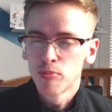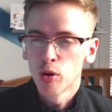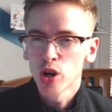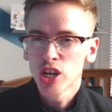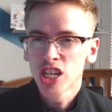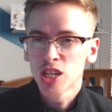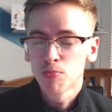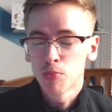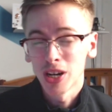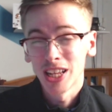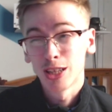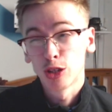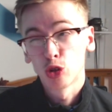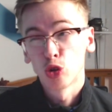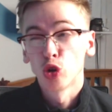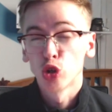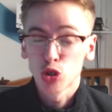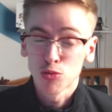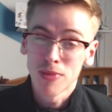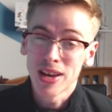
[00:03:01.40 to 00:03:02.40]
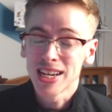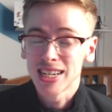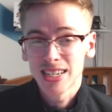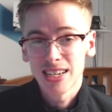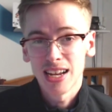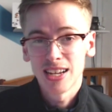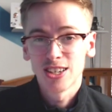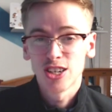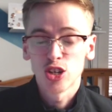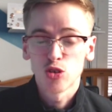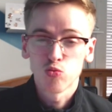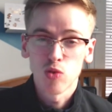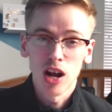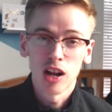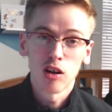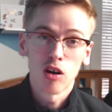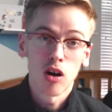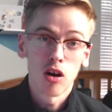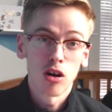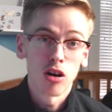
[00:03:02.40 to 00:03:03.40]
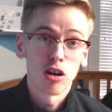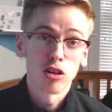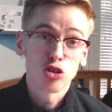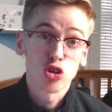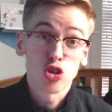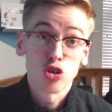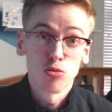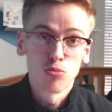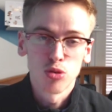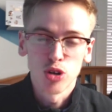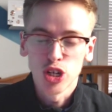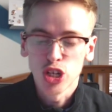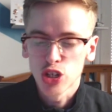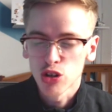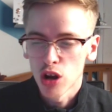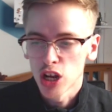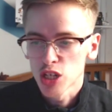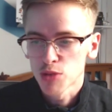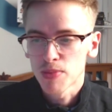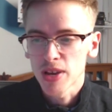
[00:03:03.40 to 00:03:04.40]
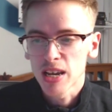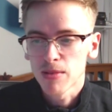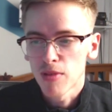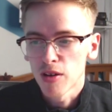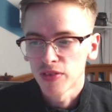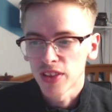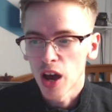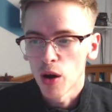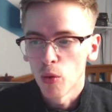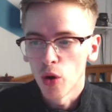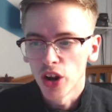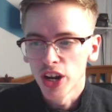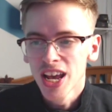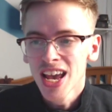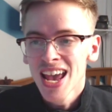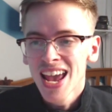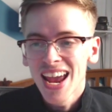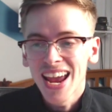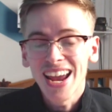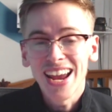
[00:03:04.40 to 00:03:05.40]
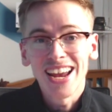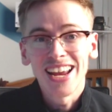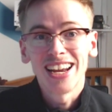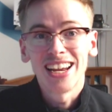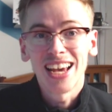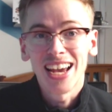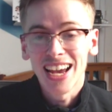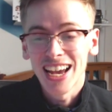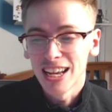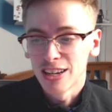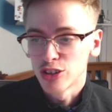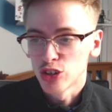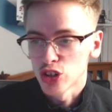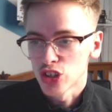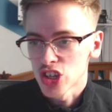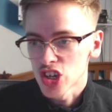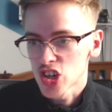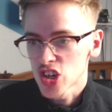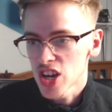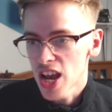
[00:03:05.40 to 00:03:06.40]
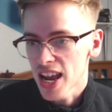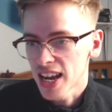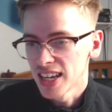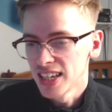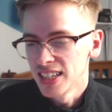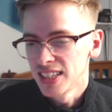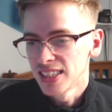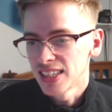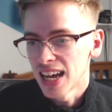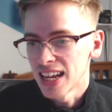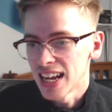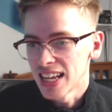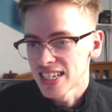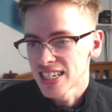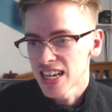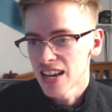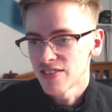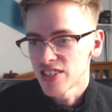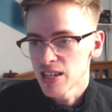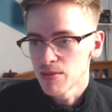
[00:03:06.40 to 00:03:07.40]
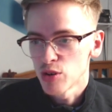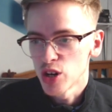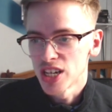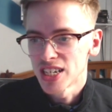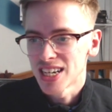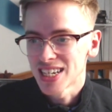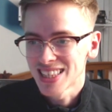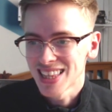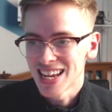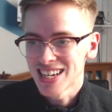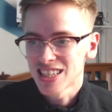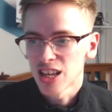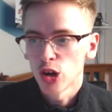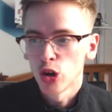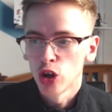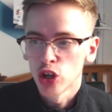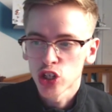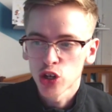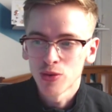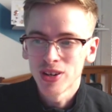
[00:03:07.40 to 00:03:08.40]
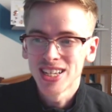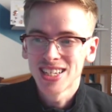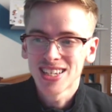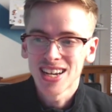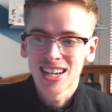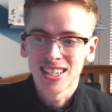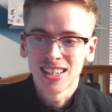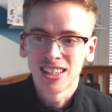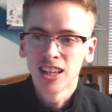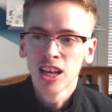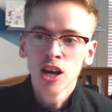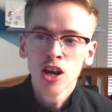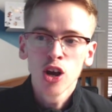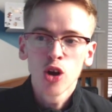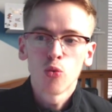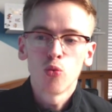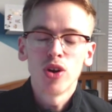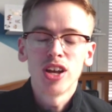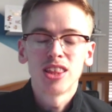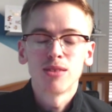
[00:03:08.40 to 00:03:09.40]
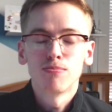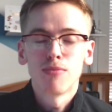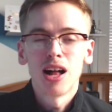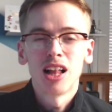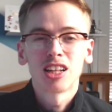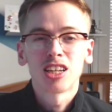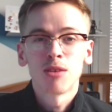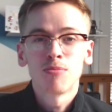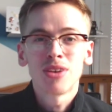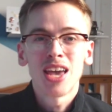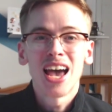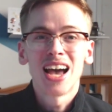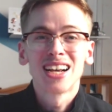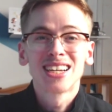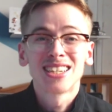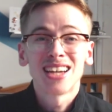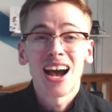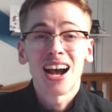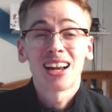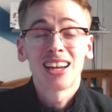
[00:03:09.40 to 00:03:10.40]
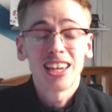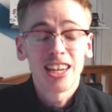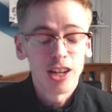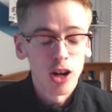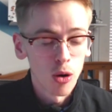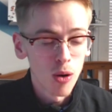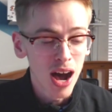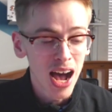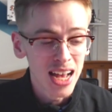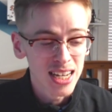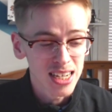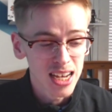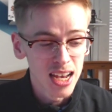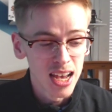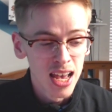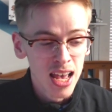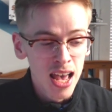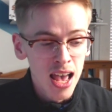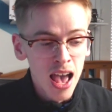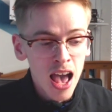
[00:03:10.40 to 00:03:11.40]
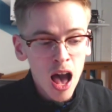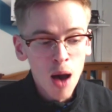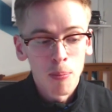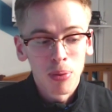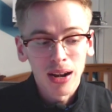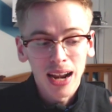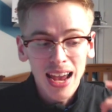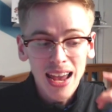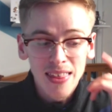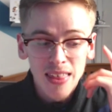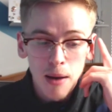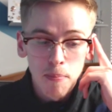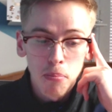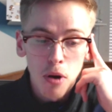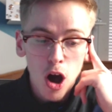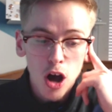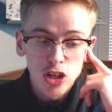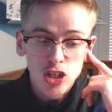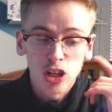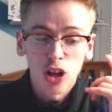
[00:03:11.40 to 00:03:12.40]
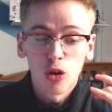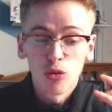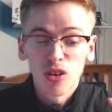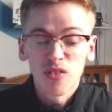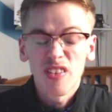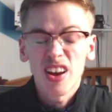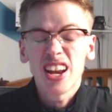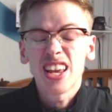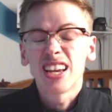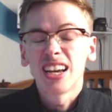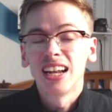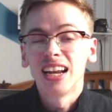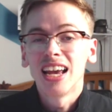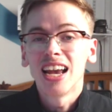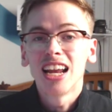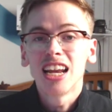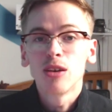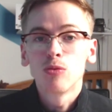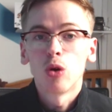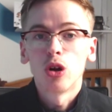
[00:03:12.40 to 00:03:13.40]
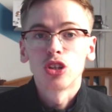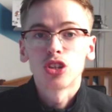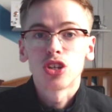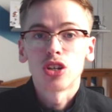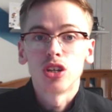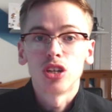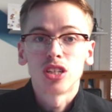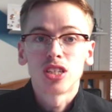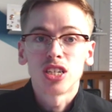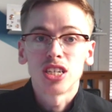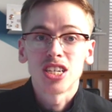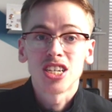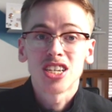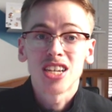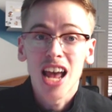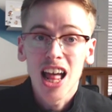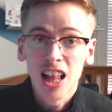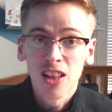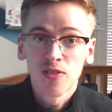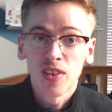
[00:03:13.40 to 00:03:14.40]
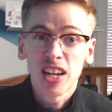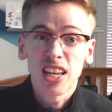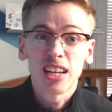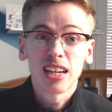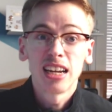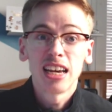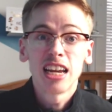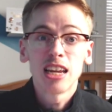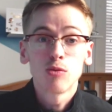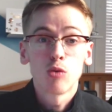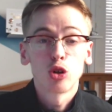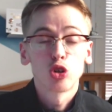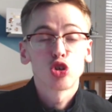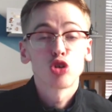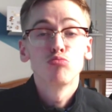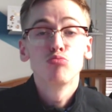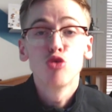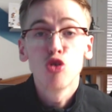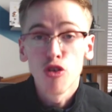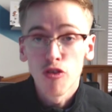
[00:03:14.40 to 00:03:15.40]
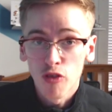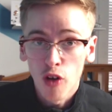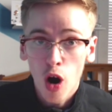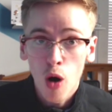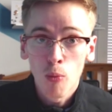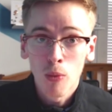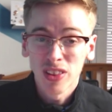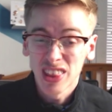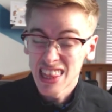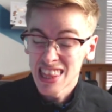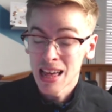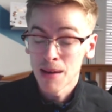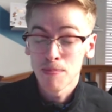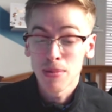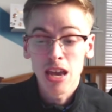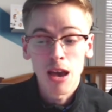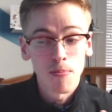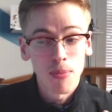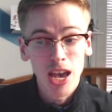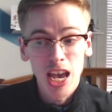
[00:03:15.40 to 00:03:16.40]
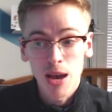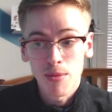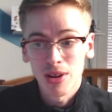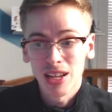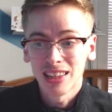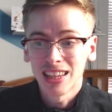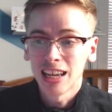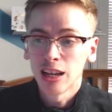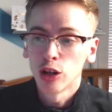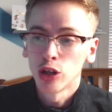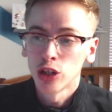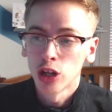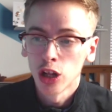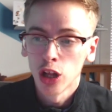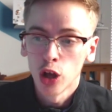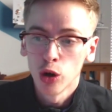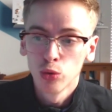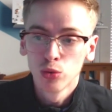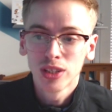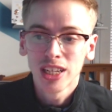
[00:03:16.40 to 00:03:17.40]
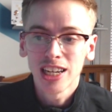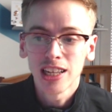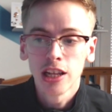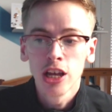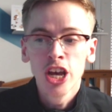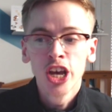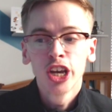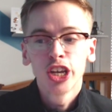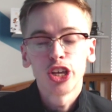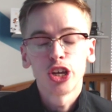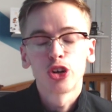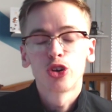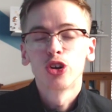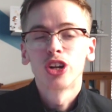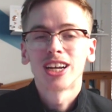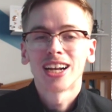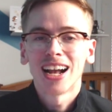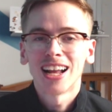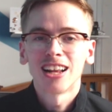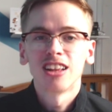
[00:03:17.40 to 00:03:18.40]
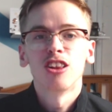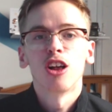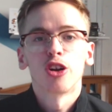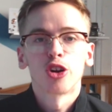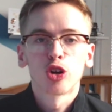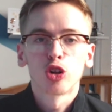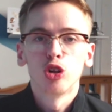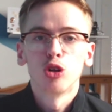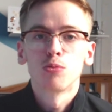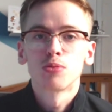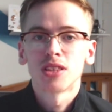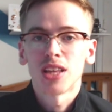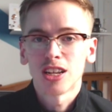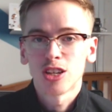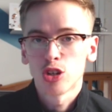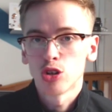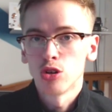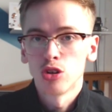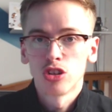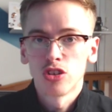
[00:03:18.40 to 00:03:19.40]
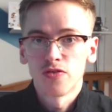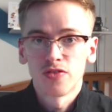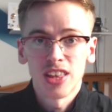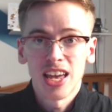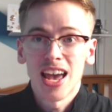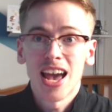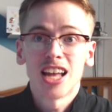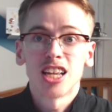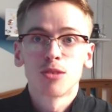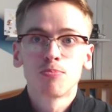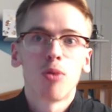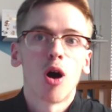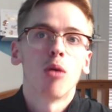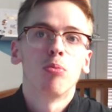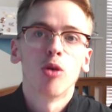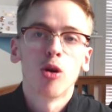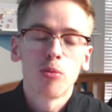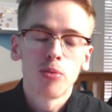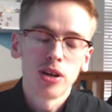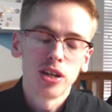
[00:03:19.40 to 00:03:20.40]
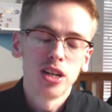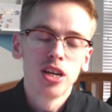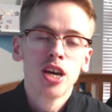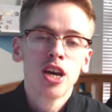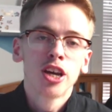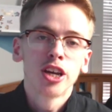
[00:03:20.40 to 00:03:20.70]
points, but it does make sense as well on some points. So I'll speak about that one in just a second. And LCFC Boy says, Leicester also interested with Malcolm. Yeah, exactly. As a player that Barcelona very clearly want to sell, very clearly want to move on, whether that be a permanent deal or a loan deal, you're going to get a lot of clubs that sort of their heads pop up, and